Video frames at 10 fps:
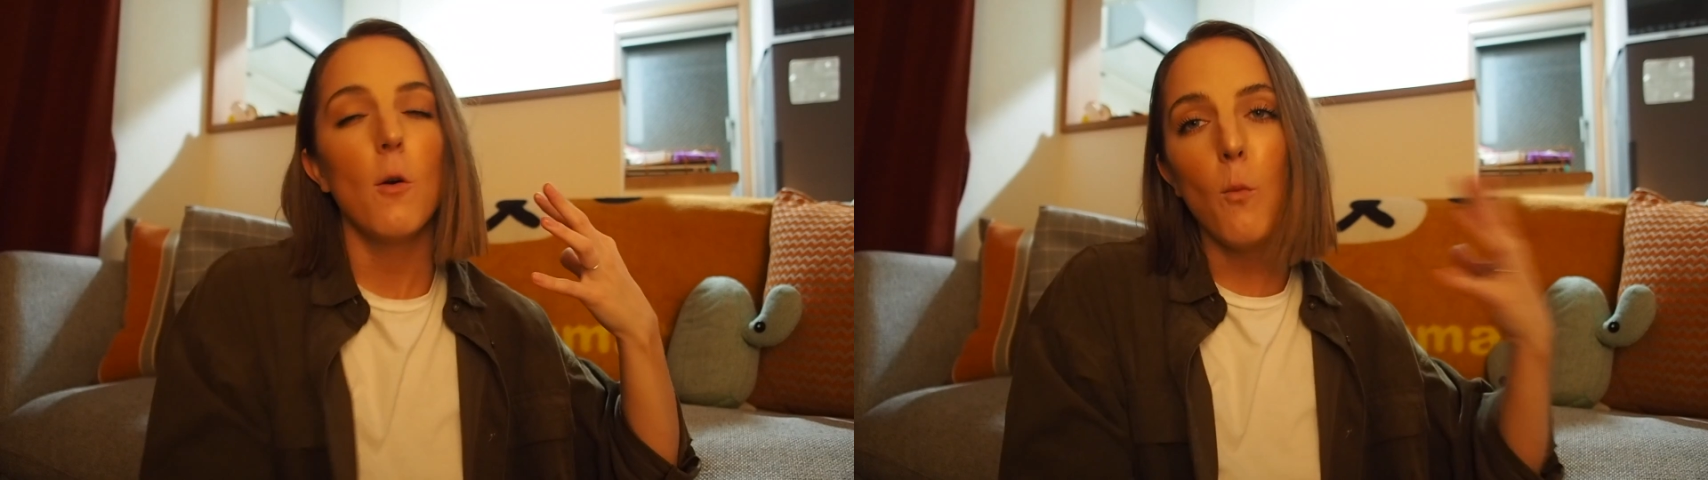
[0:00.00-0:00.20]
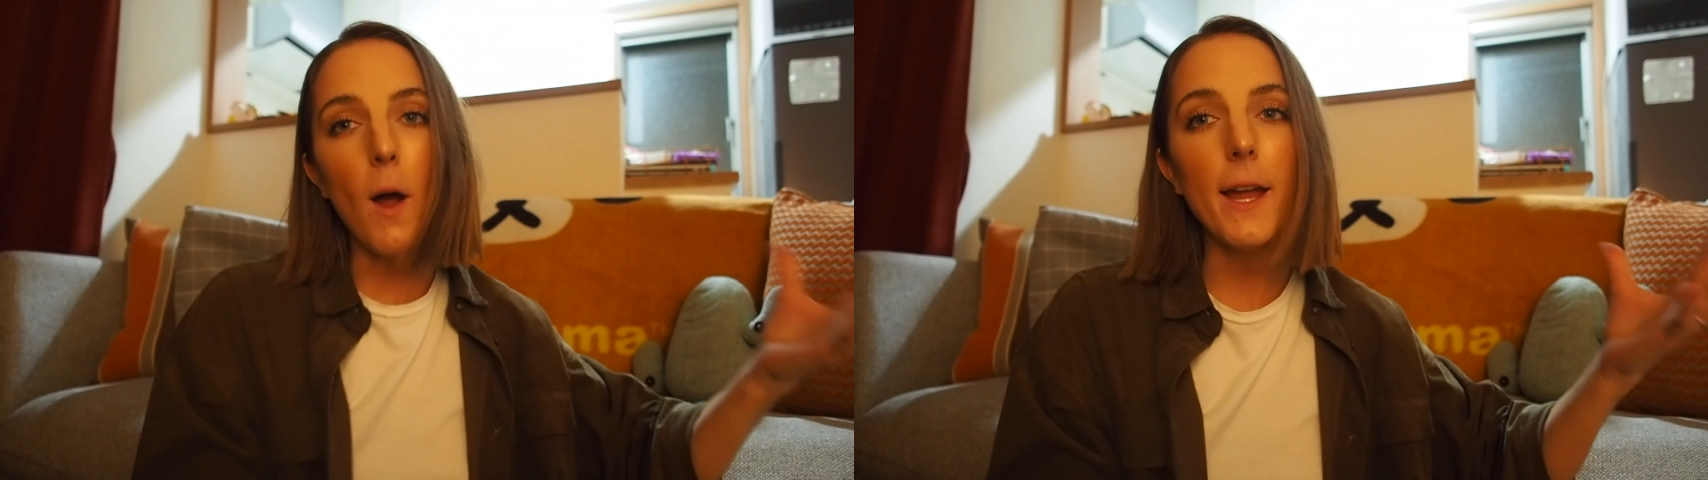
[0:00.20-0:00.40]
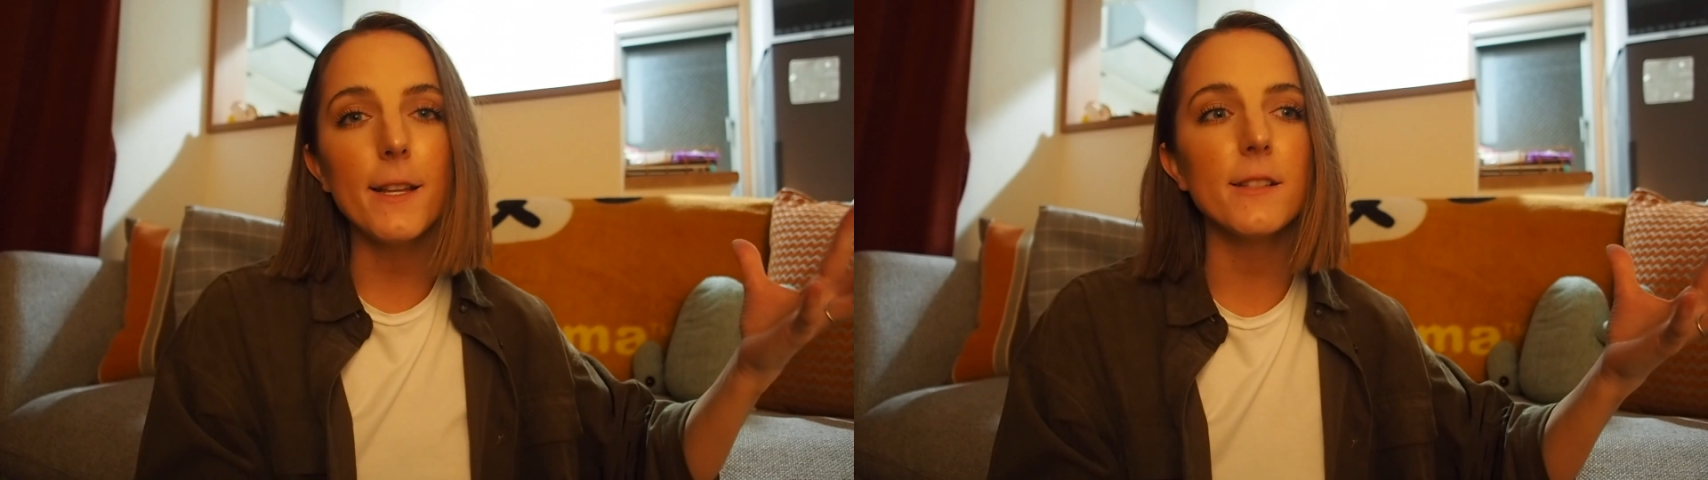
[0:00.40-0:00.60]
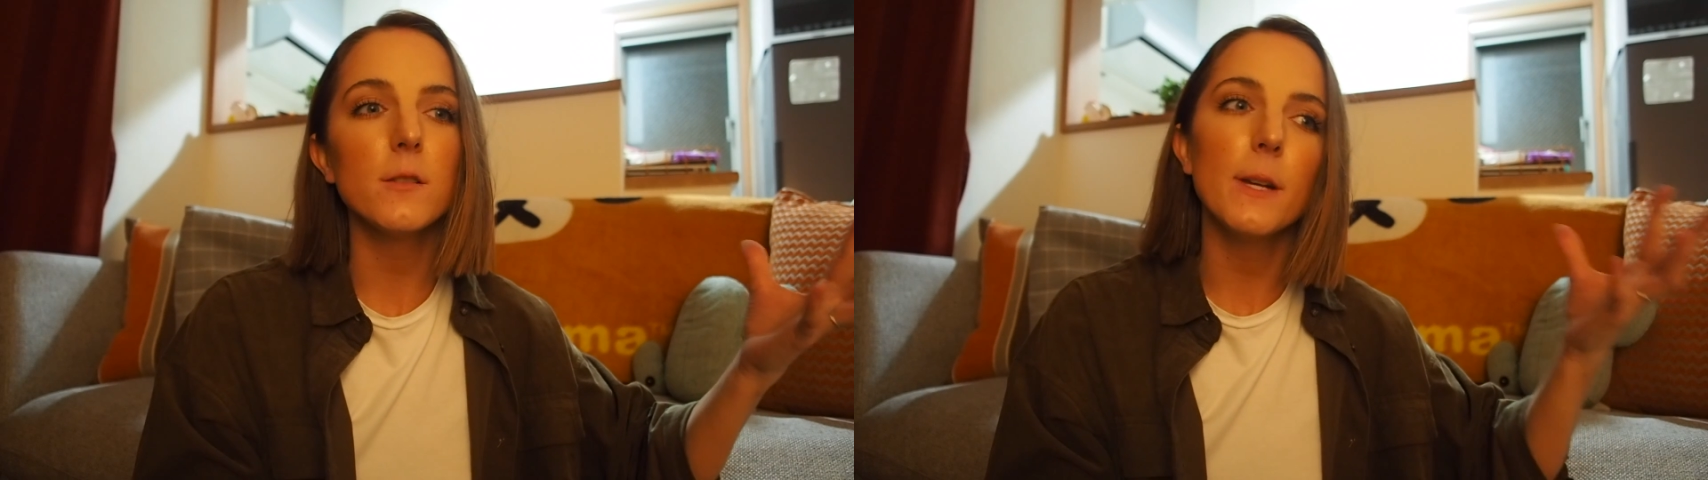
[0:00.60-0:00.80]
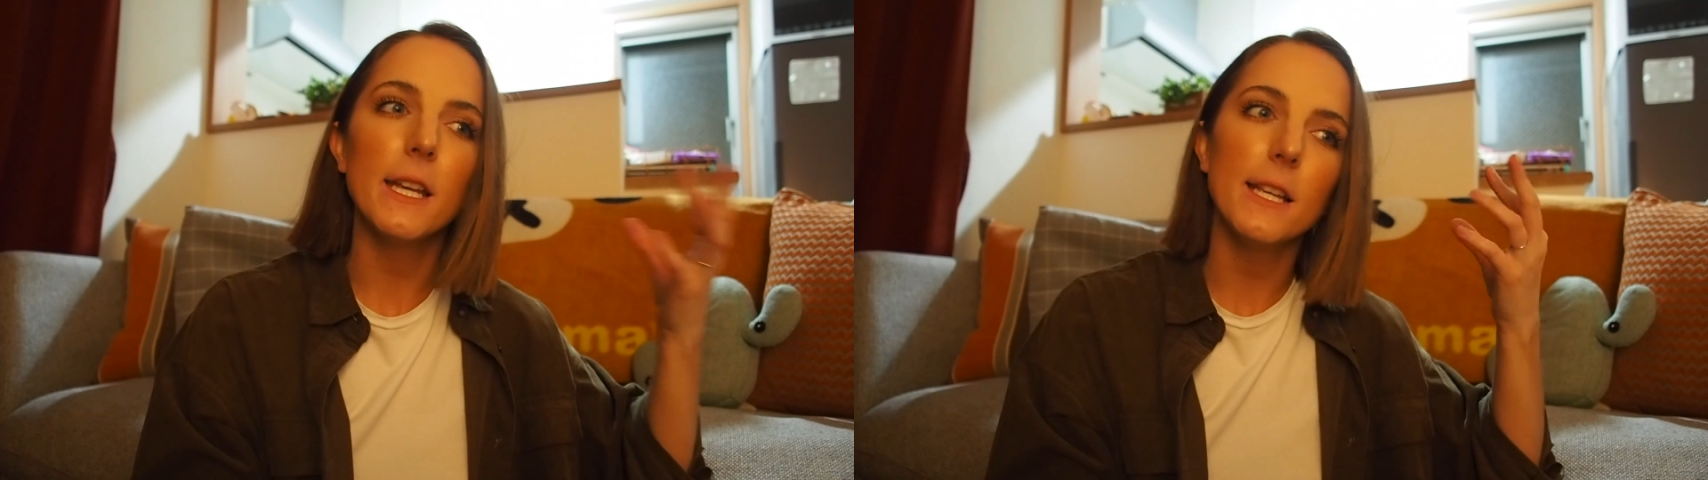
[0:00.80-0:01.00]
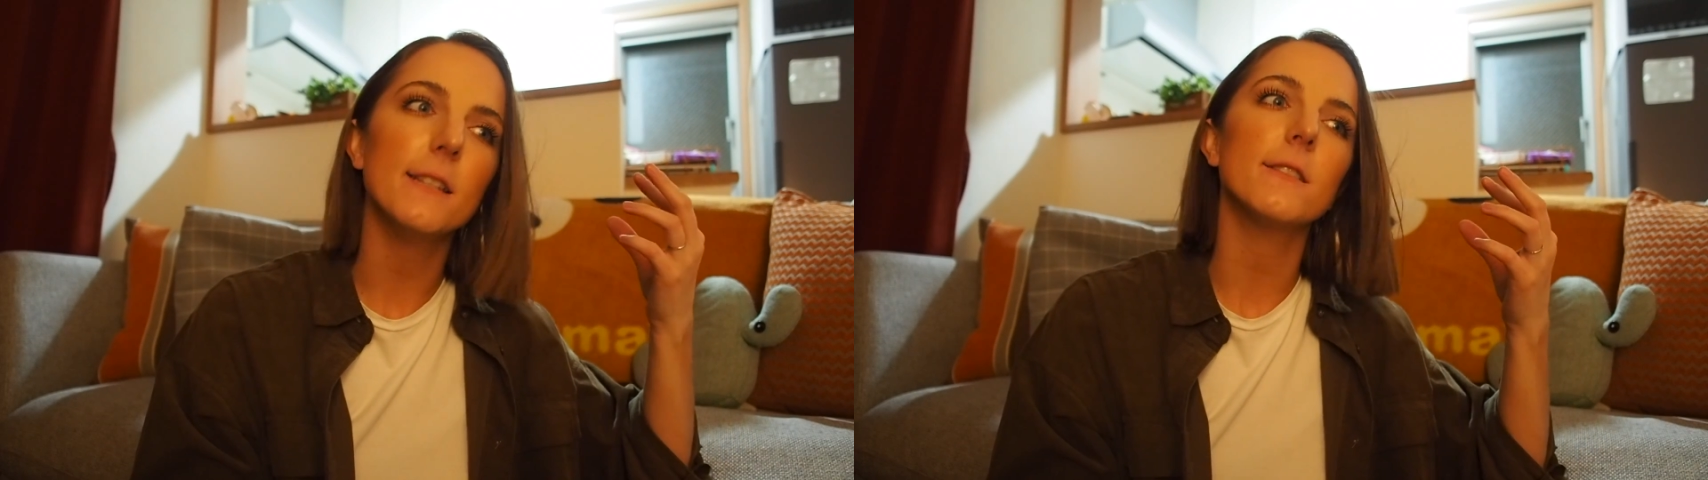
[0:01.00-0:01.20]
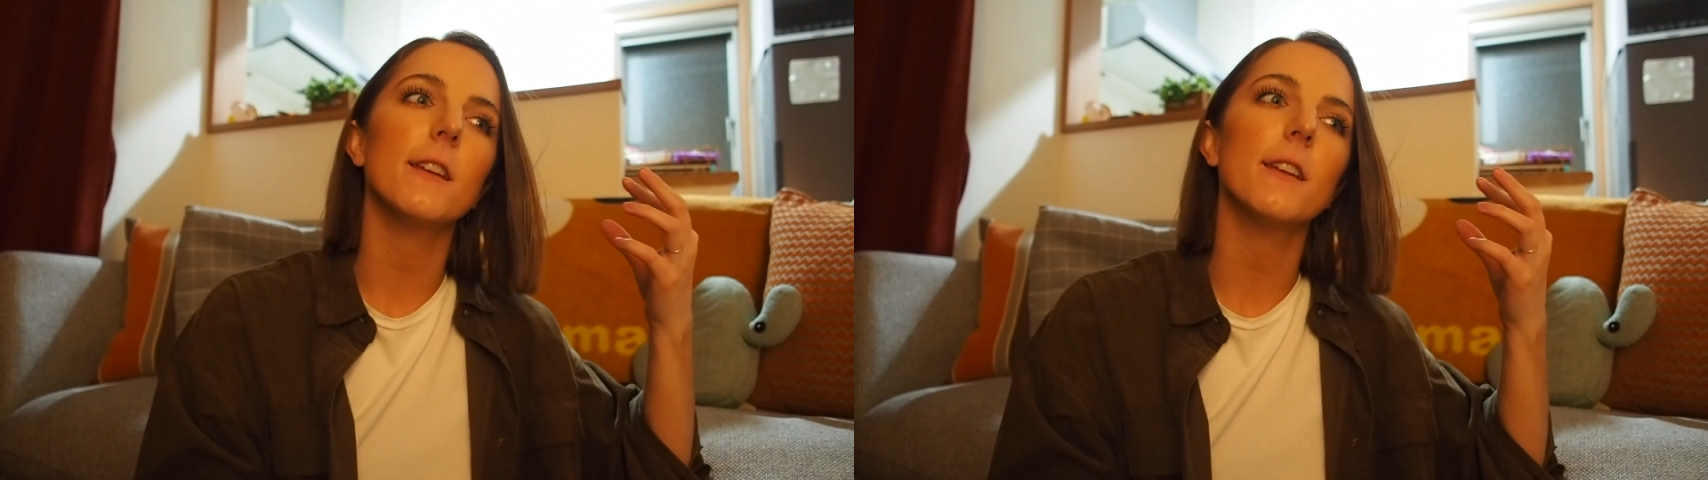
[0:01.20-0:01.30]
why it is the way it is.